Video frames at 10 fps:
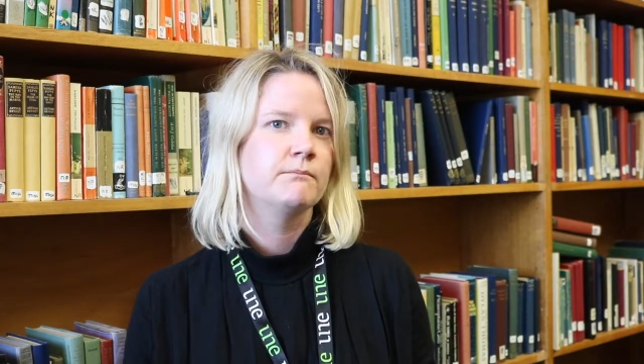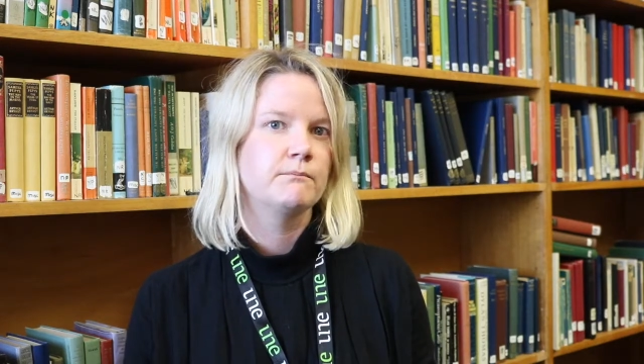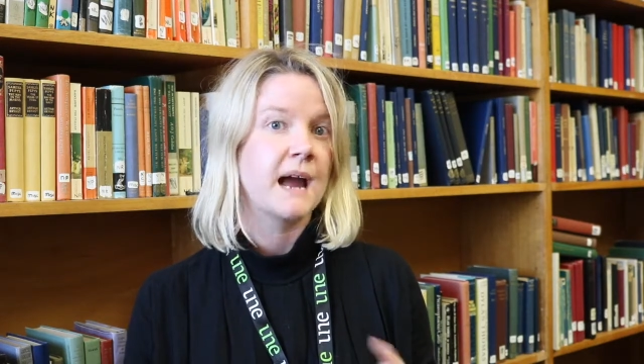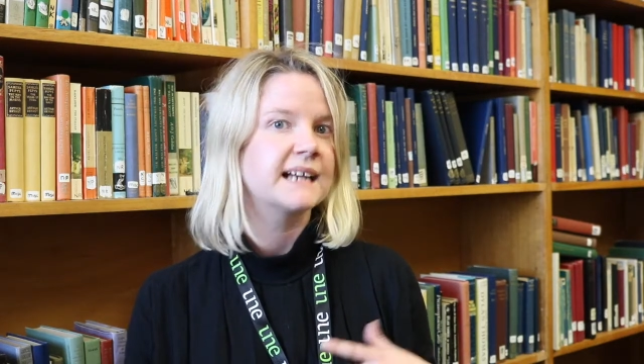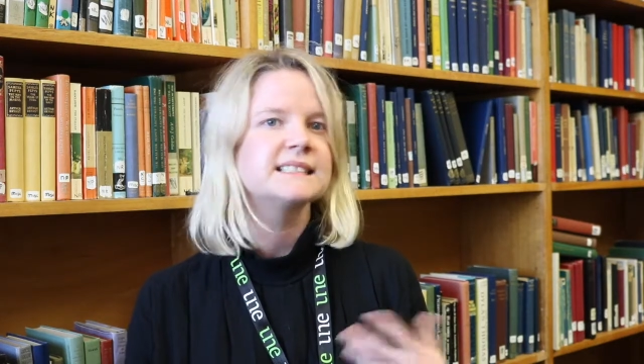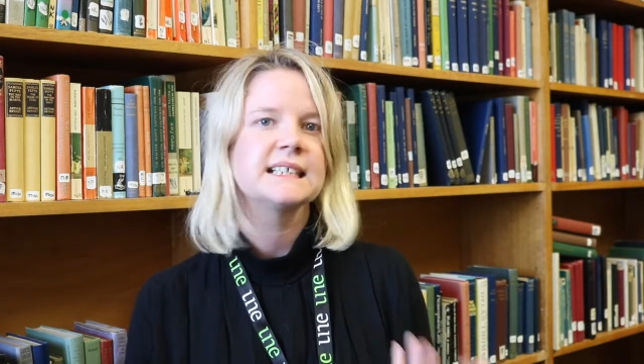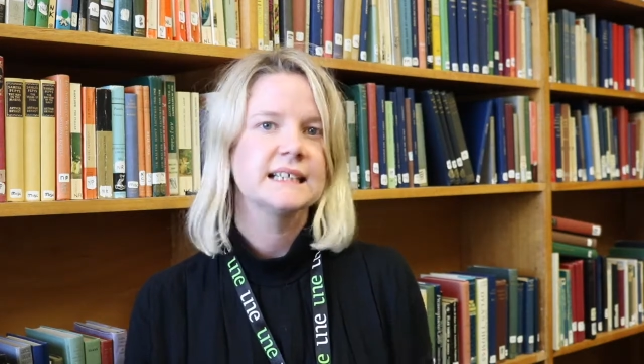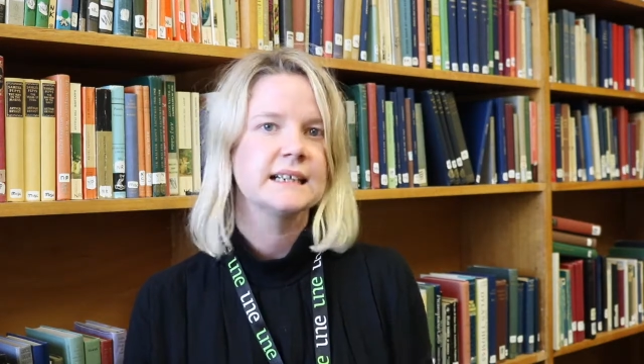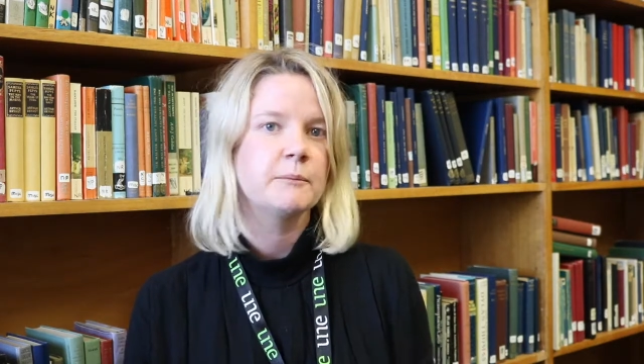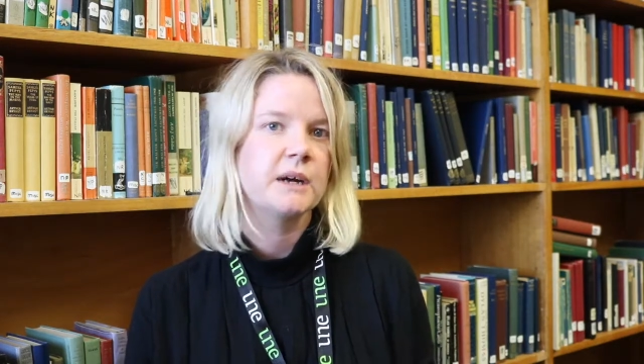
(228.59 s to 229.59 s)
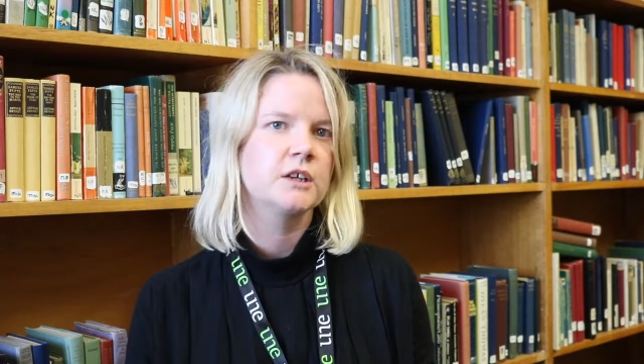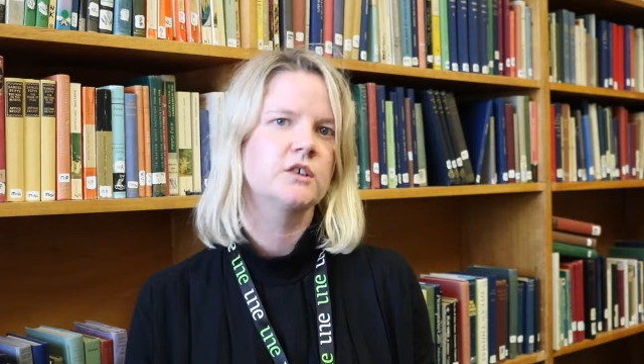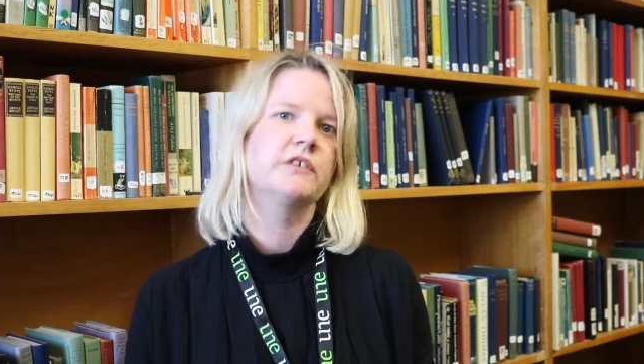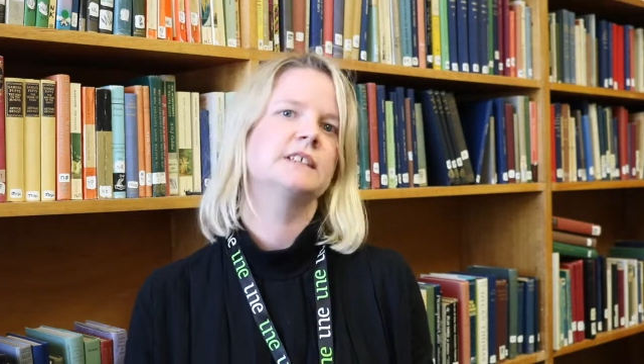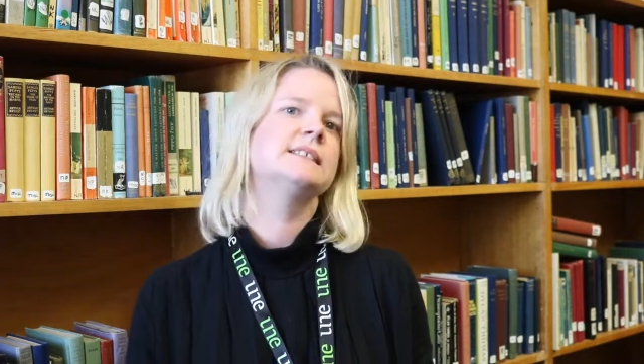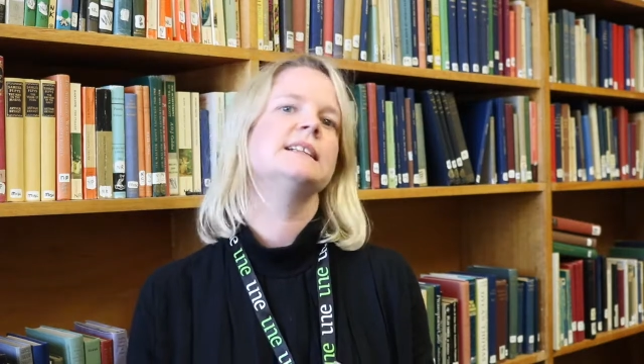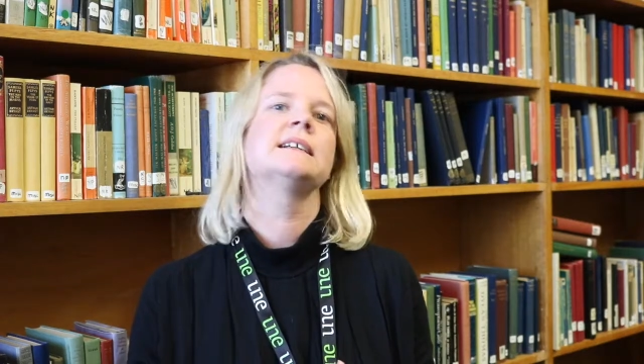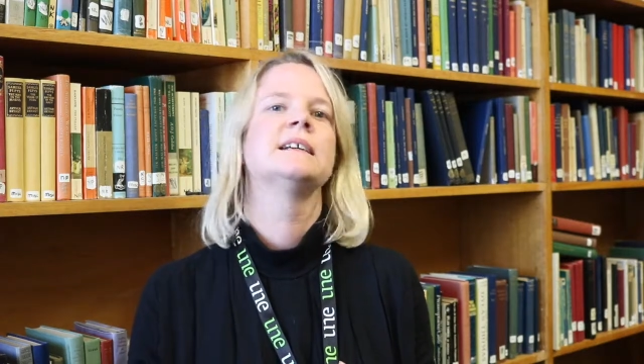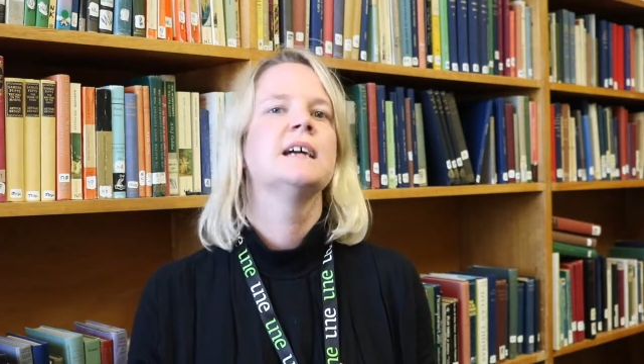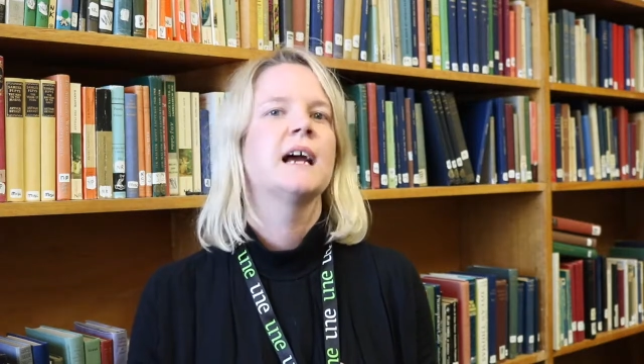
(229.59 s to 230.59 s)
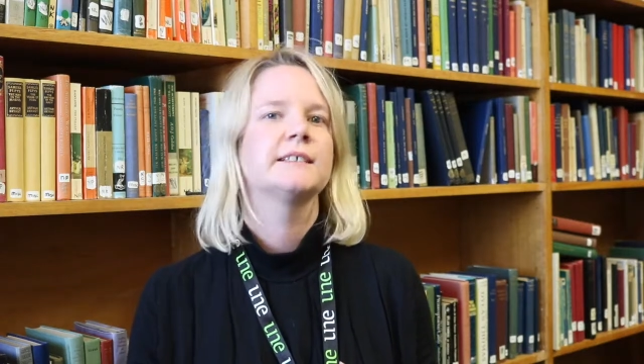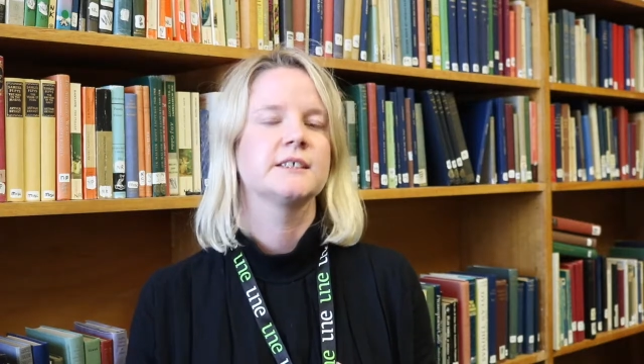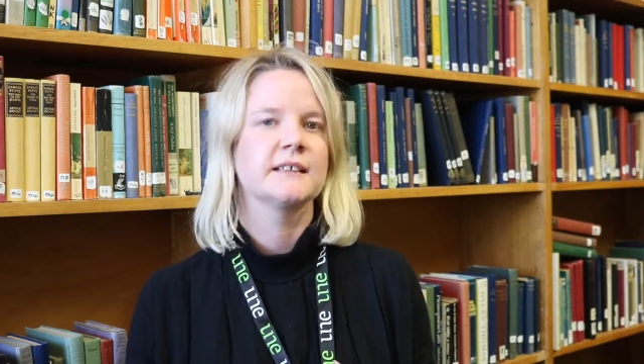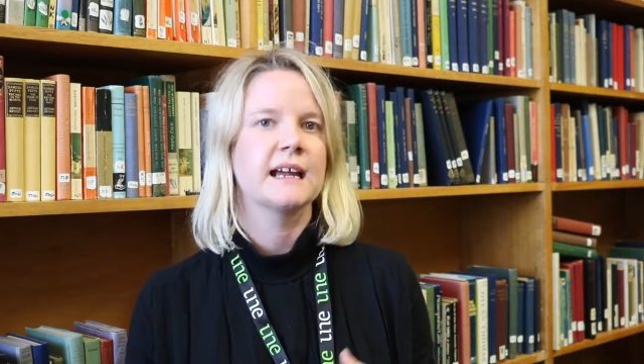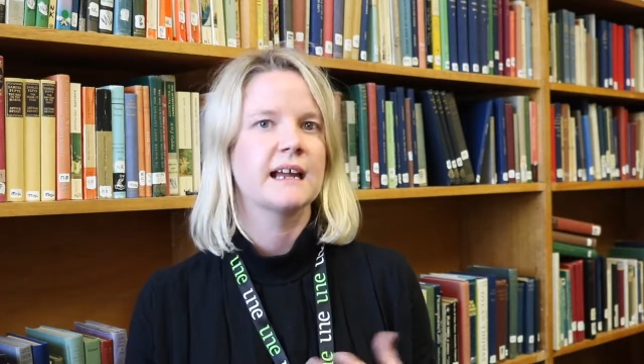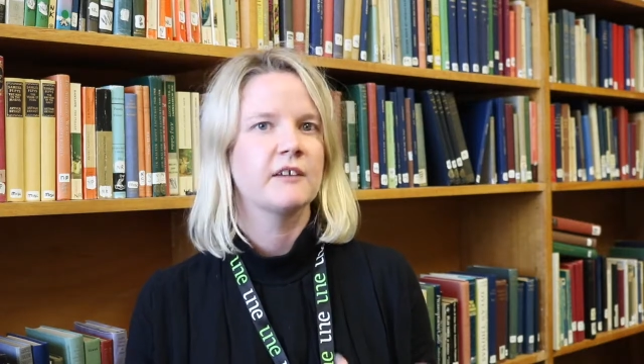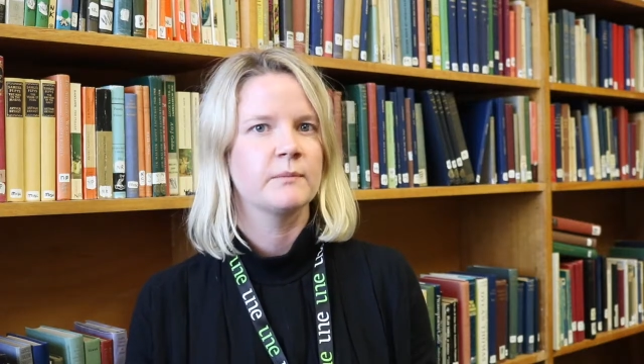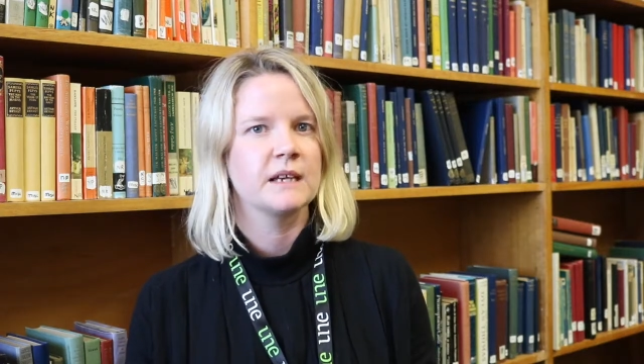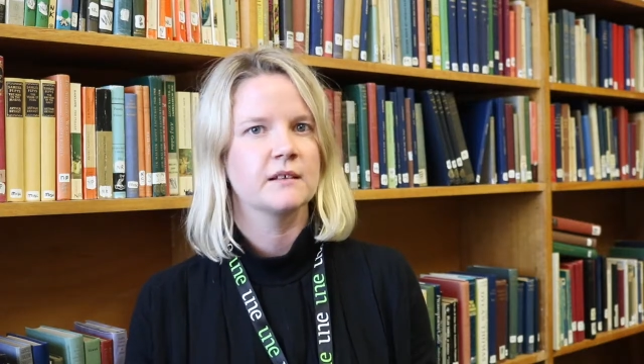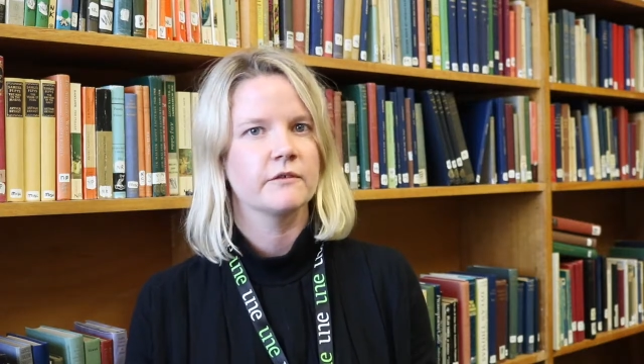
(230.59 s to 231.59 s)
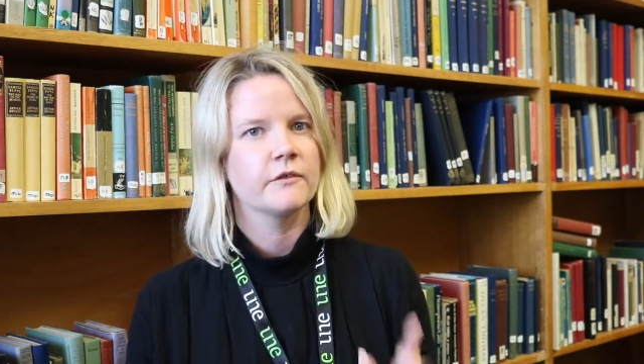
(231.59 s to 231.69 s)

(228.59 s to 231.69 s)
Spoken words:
magazine at my university. And so that gave me